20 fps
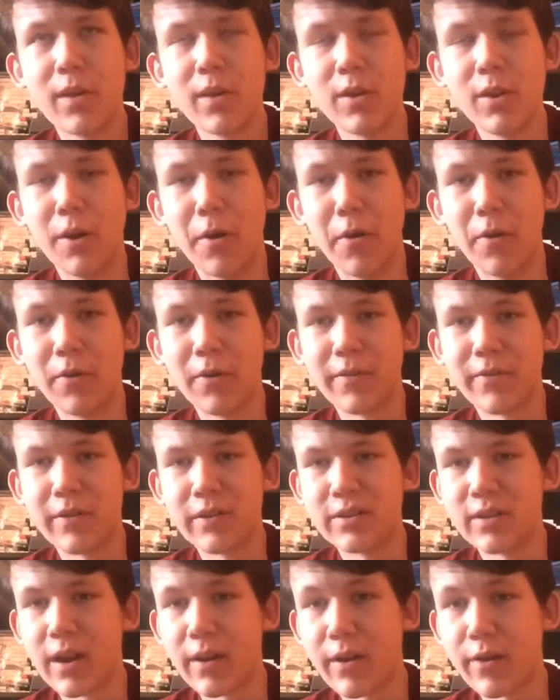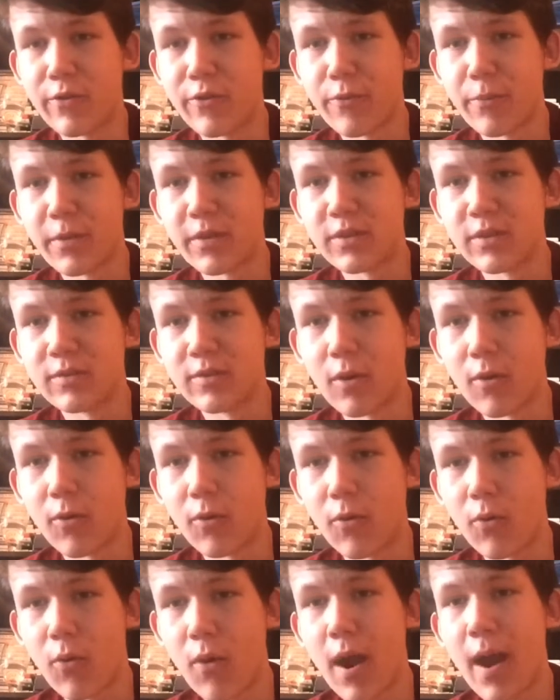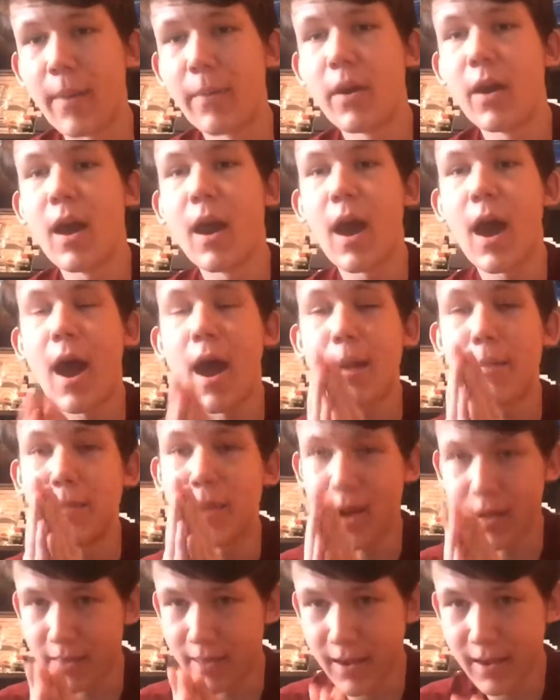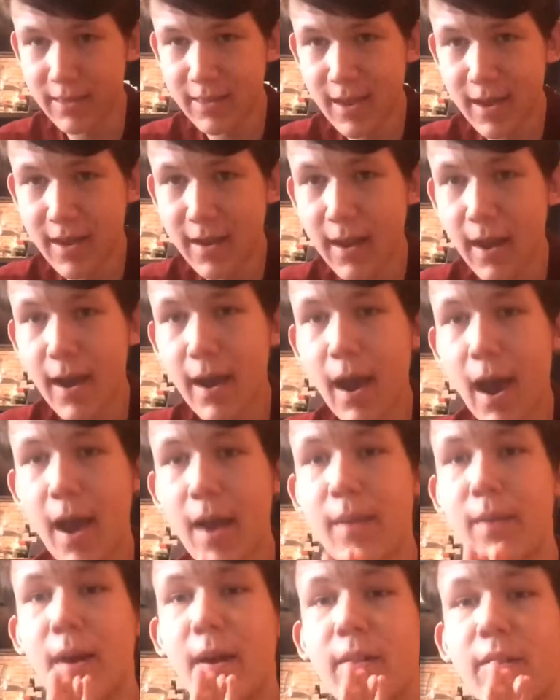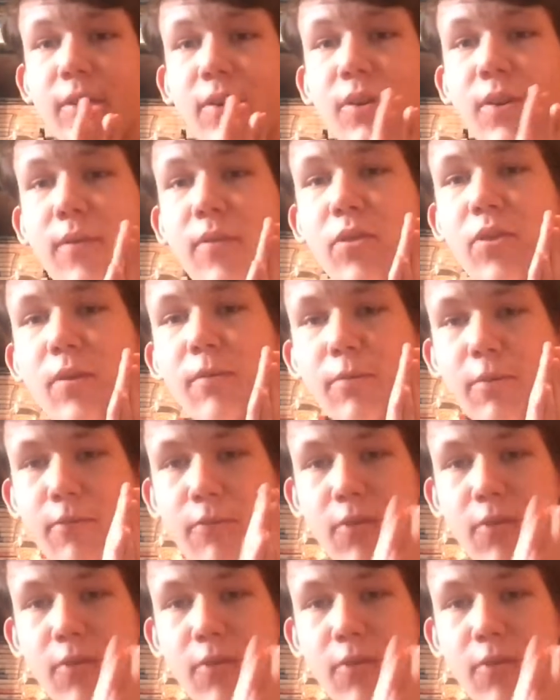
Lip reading: if it's not instruments, it's total crap. I'm not like that. I look into everything with a